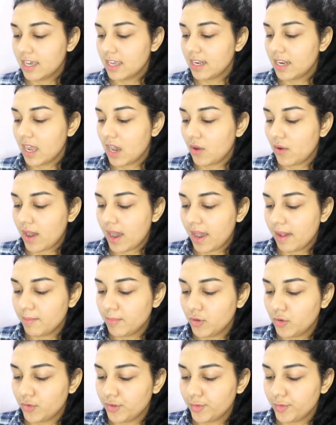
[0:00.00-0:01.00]
Now I am
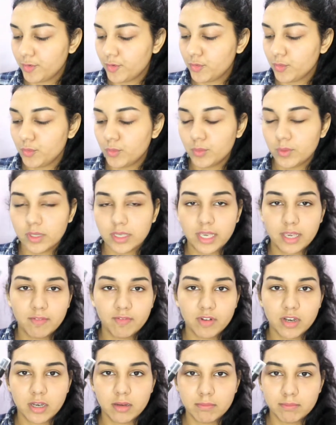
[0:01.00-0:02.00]
going to give
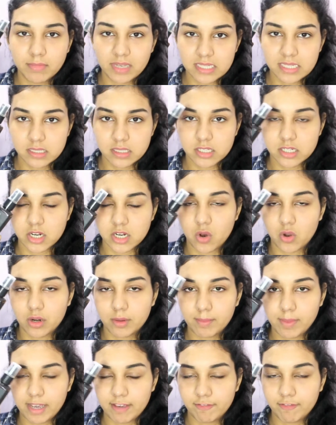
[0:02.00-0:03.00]
a mist
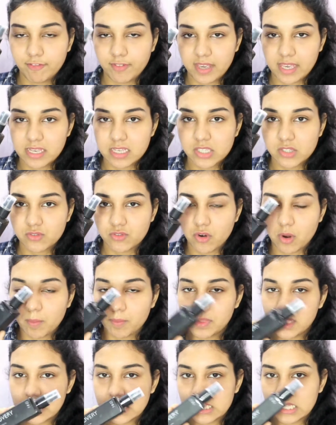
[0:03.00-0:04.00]
on my face
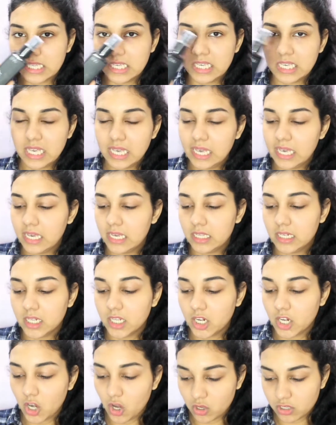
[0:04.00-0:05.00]
from this EAN
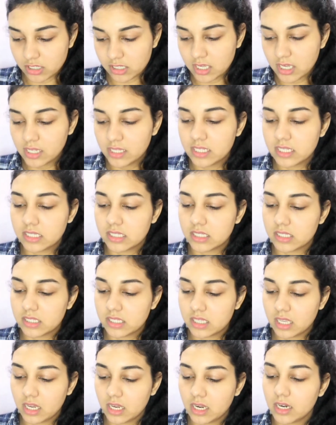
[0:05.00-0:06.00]
Closet. This is
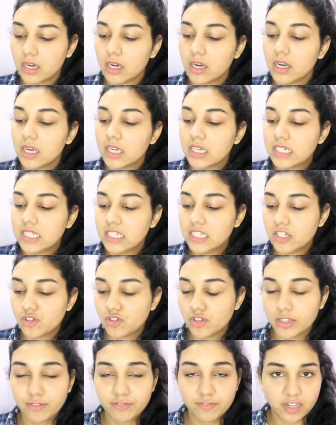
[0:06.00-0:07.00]
their tea
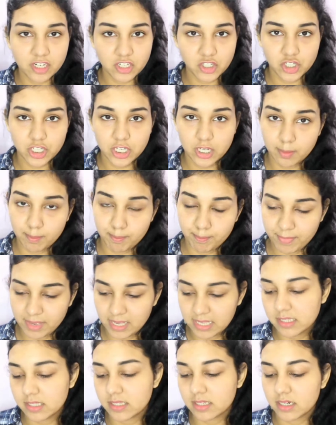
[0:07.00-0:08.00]
tree facial
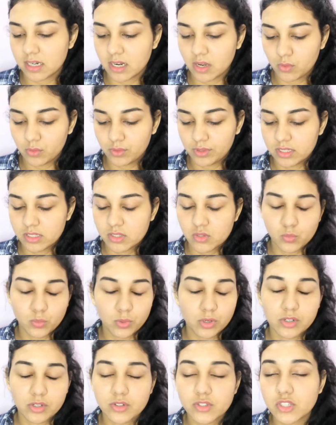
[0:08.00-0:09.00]
mist. Now this
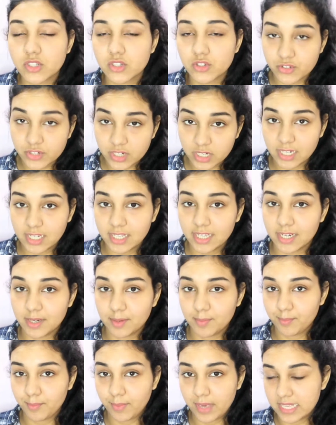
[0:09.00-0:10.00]
works really
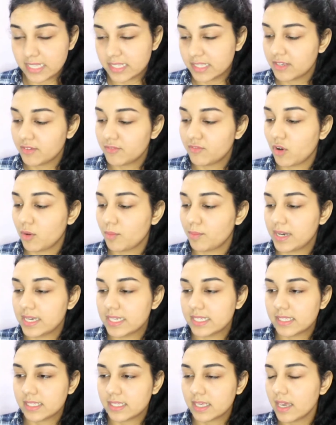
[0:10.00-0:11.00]
amazing for my
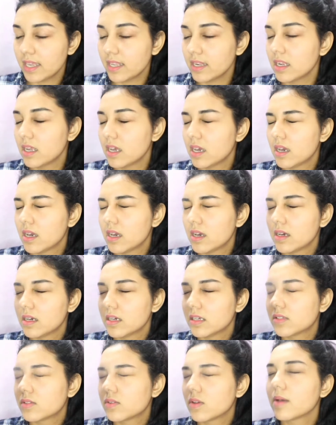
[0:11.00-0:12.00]
skin.
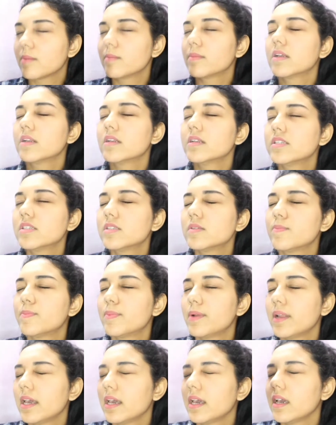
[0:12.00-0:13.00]
So I'm gonna
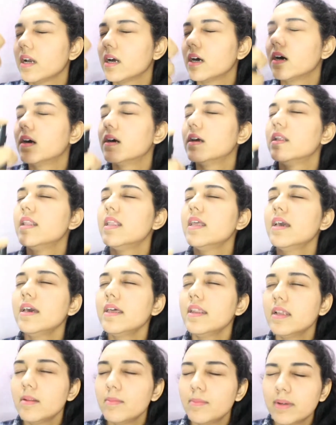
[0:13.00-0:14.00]
spray a
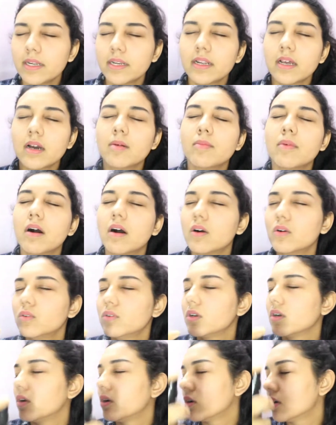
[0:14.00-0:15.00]
little bit
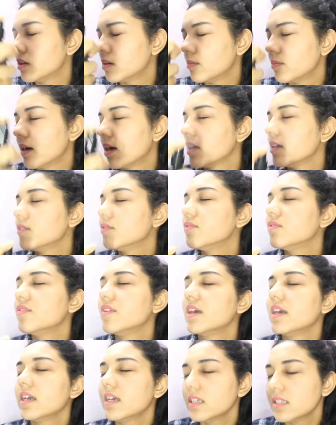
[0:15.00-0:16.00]
amount on my
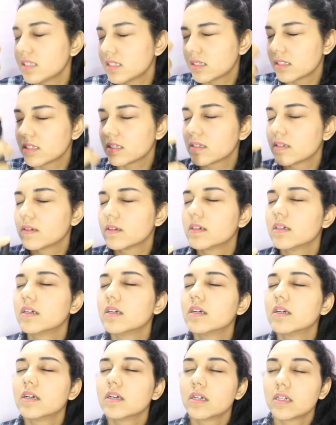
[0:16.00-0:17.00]
face
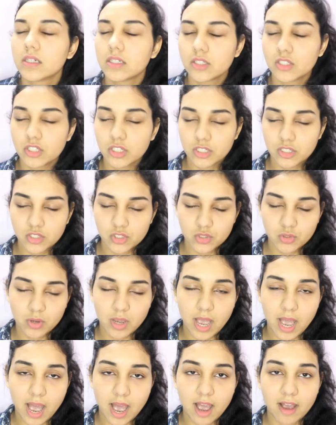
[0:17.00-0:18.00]
just to
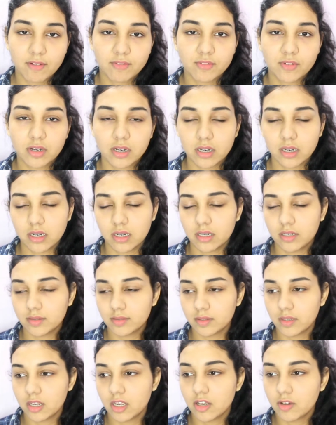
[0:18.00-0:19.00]
have
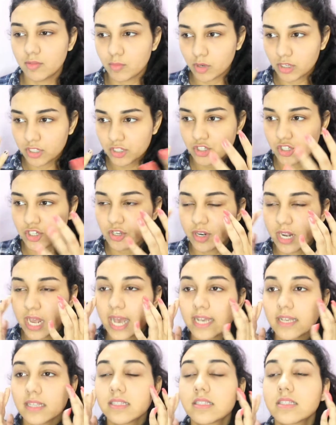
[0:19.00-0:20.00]
a
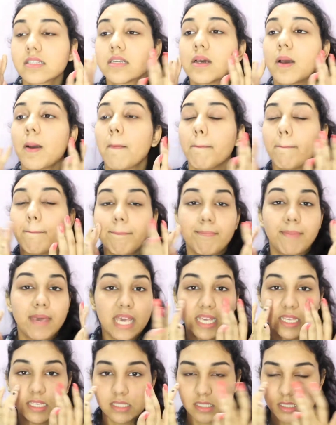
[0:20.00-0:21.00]
moisturized
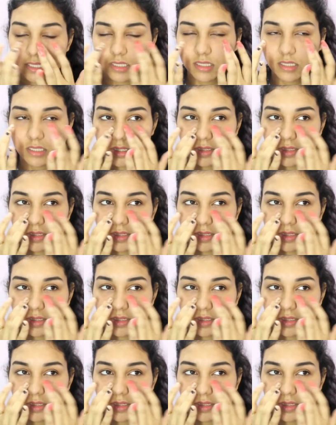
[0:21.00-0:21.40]
base.